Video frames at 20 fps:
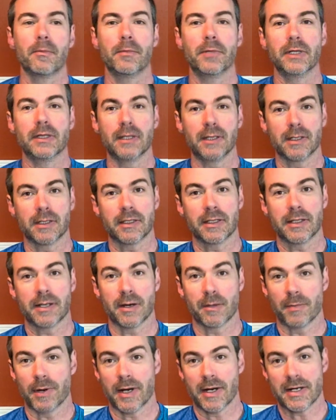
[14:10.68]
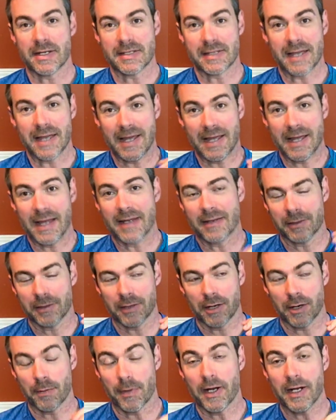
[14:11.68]
But luckily our
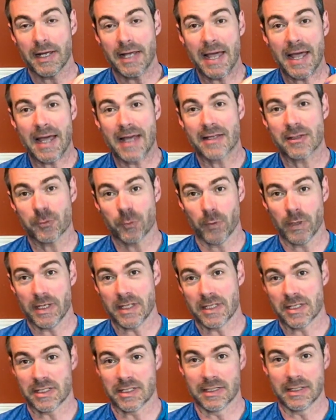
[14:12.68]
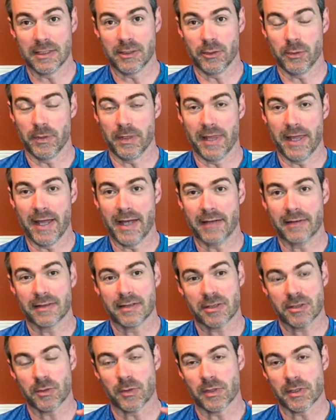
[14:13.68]
body has ways to deal with that. And
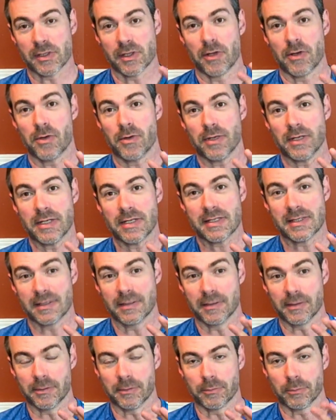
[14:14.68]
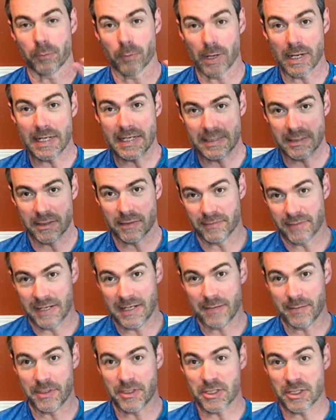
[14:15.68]
so as long as the rate of
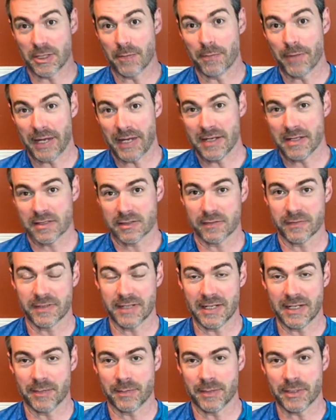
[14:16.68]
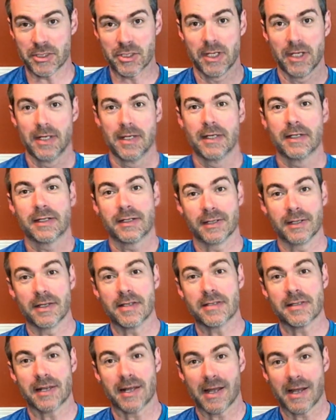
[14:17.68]
damage and the pace of damage
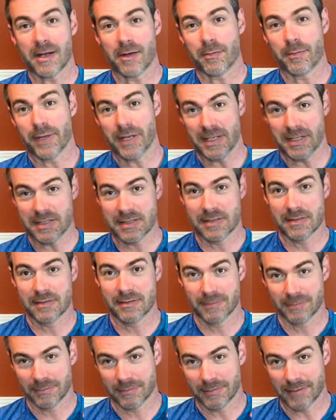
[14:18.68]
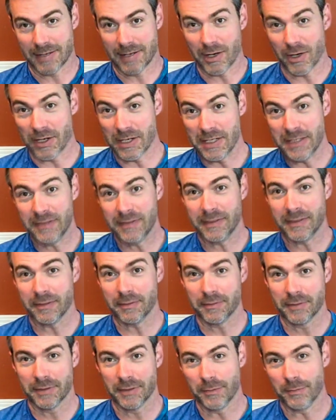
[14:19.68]
doesn't outpace our
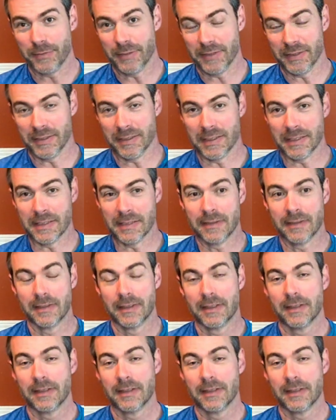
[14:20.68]
healing ability,